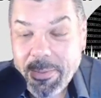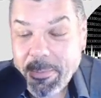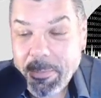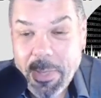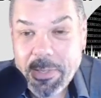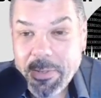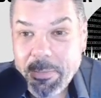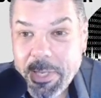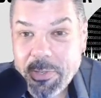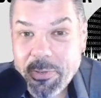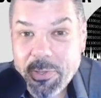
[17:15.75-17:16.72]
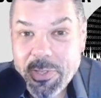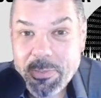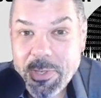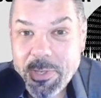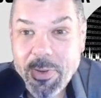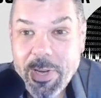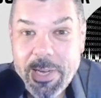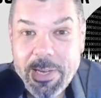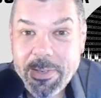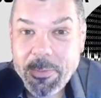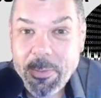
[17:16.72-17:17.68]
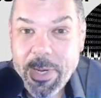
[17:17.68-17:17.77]
mentorship's a great
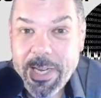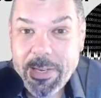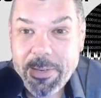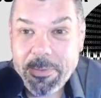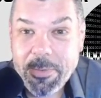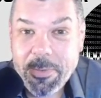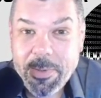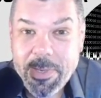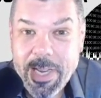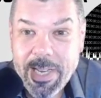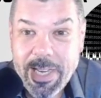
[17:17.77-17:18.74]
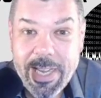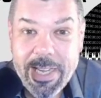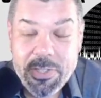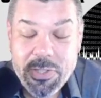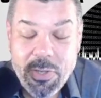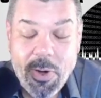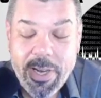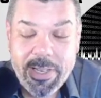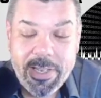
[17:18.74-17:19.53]
way of getting a head start.